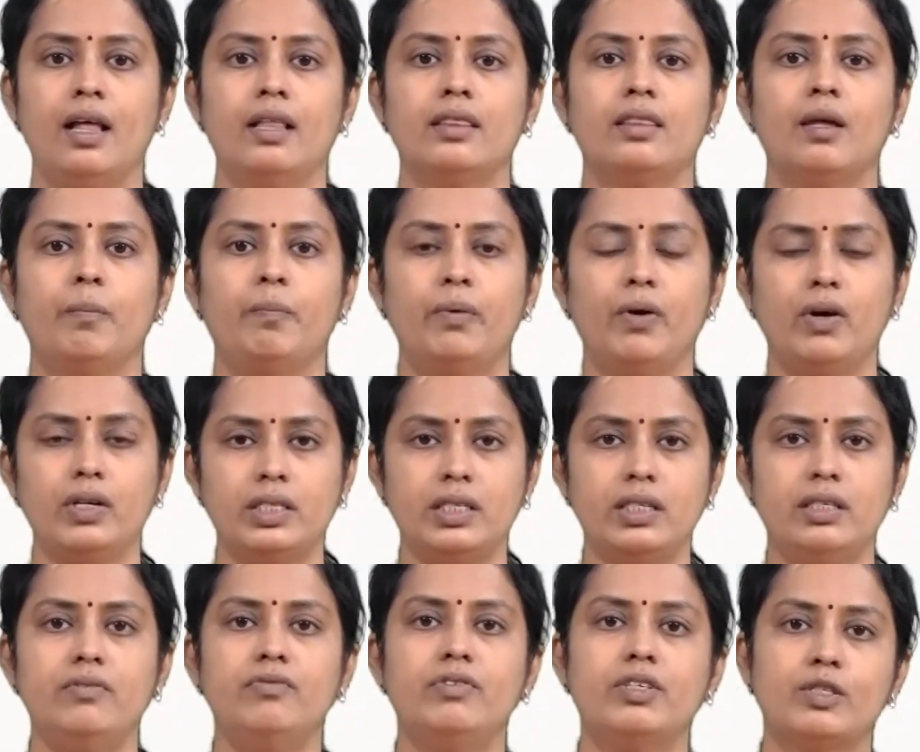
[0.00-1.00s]
the
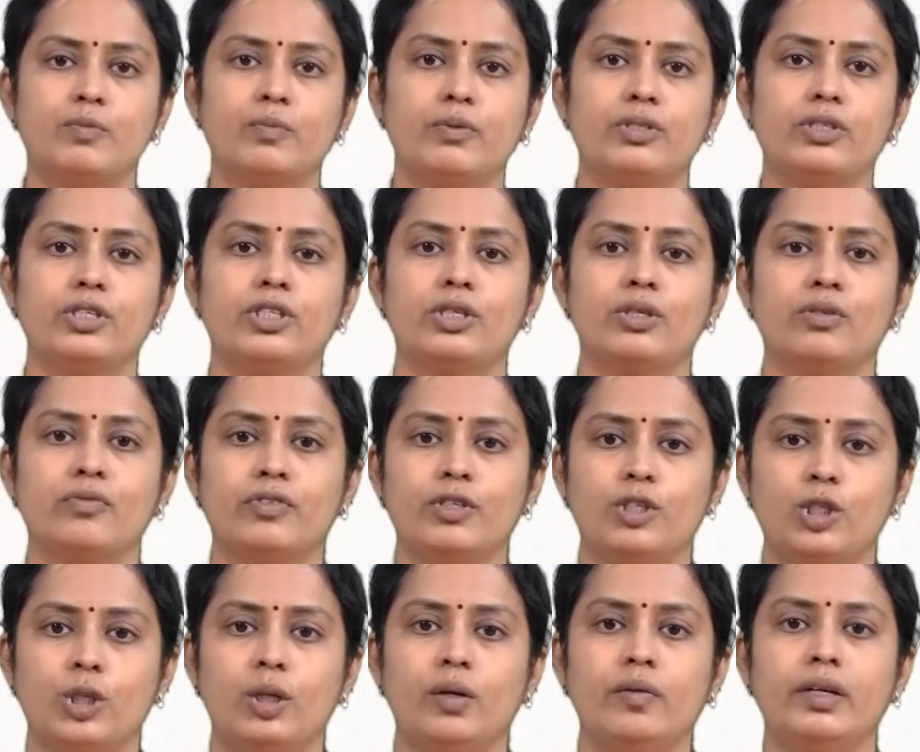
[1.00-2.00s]
positive disposition of the
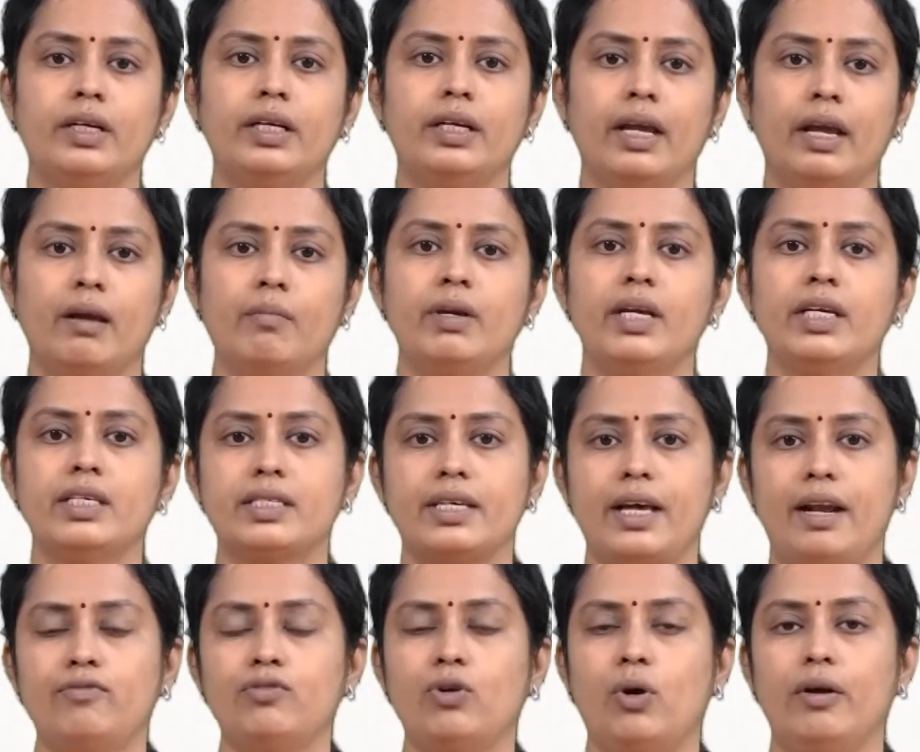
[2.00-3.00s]
children, namely
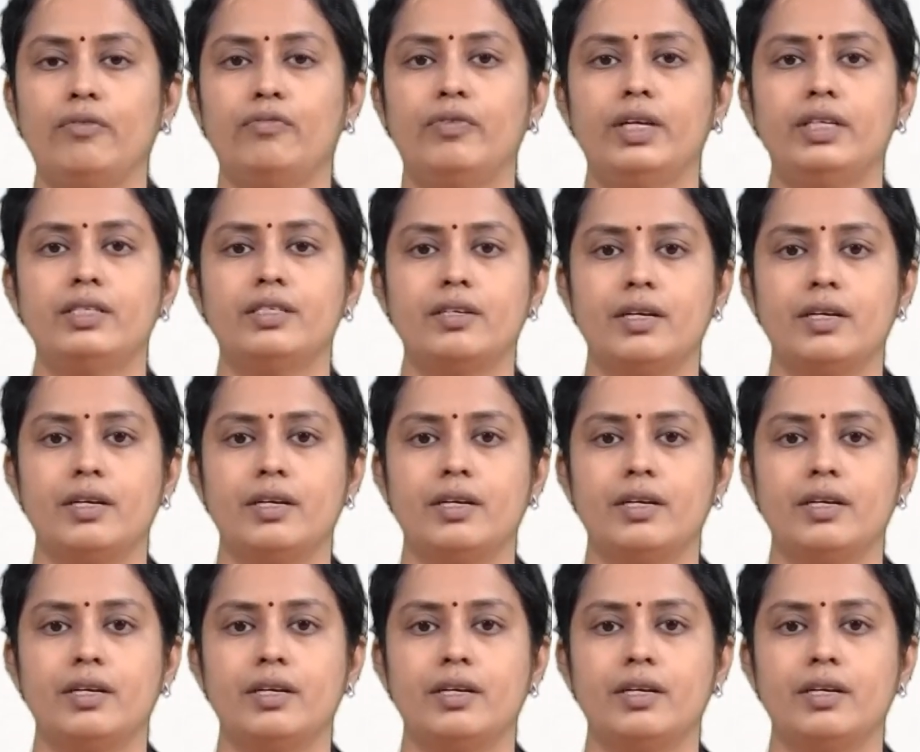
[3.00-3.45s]
self-confidence,